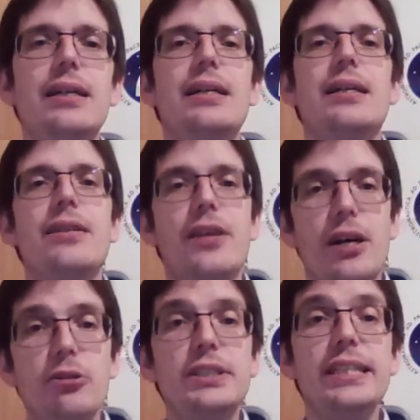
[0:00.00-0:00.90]
the
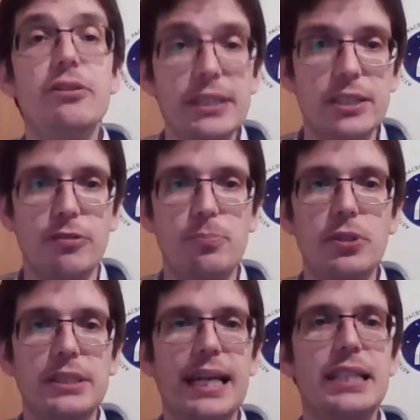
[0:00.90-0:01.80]
whole series of
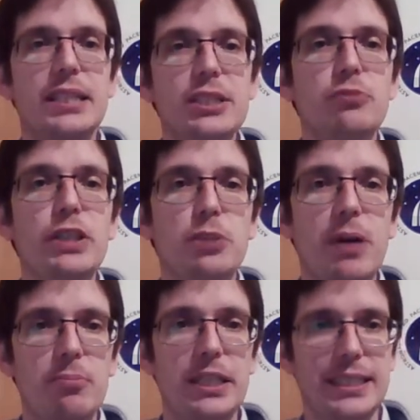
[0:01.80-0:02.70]
books actually switched
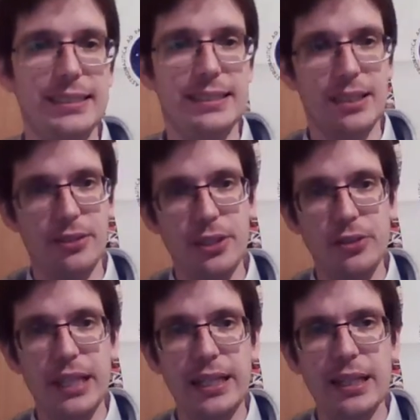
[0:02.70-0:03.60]
publishers. So new
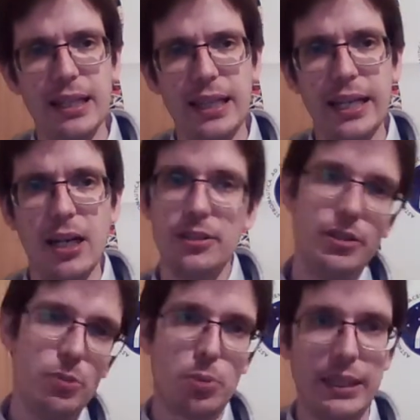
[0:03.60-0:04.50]
layout,
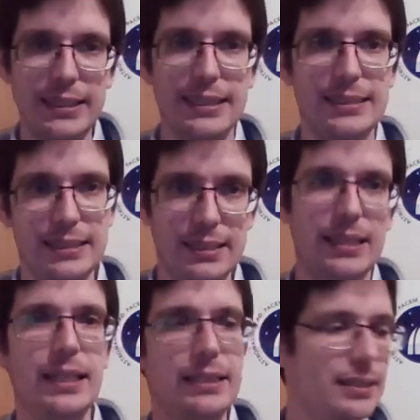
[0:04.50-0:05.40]
new printers,
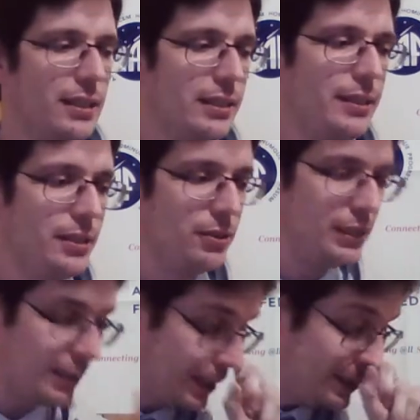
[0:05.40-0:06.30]
and slightly new
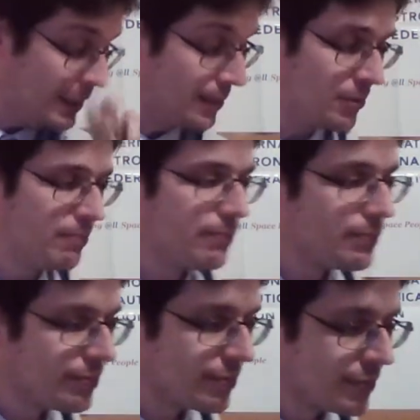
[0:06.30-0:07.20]
design.
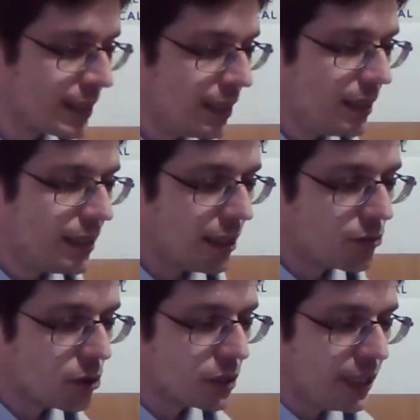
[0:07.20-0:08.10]
And of
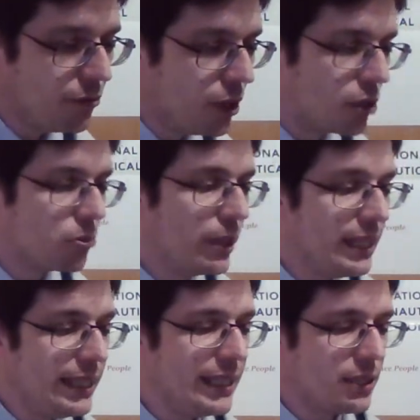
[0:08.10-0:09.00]
course, if you are
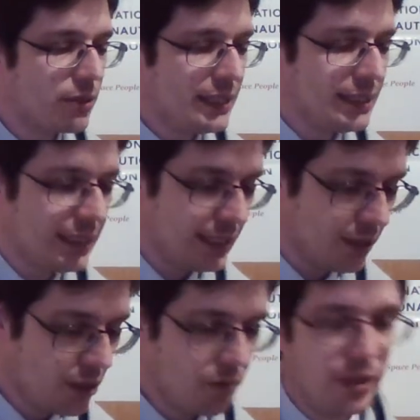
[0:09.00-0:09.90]
really interested,
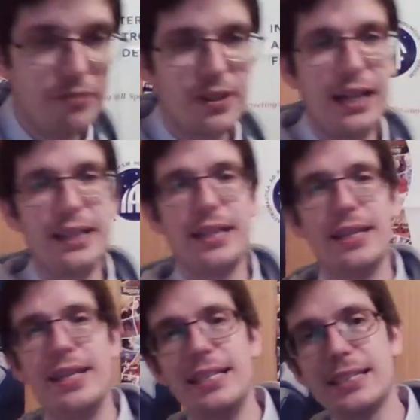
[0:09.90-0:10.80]
we've got
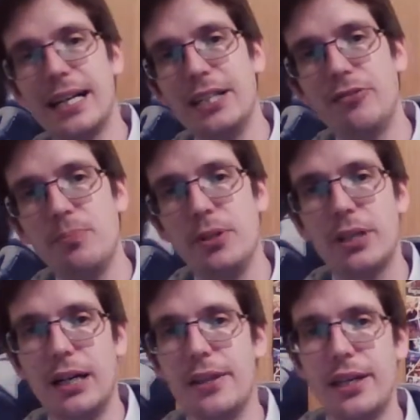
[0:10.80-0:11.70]
this kind of a
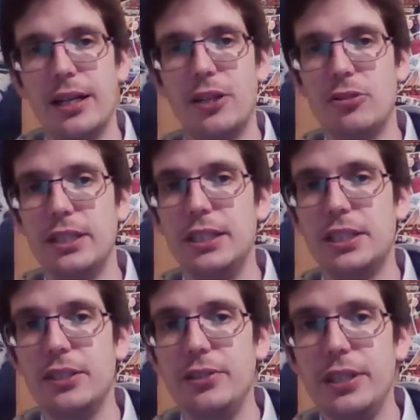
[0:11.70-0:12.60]
book. I think I already
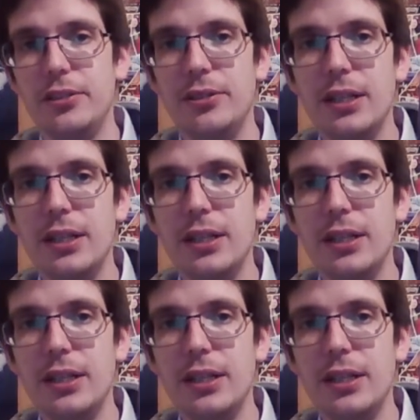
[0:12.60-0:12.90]
showed you.